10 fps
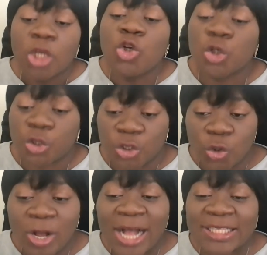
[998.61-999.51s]

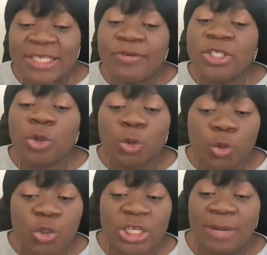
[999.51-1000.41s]
Your activity on
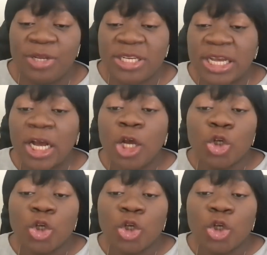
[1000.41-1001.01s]
social media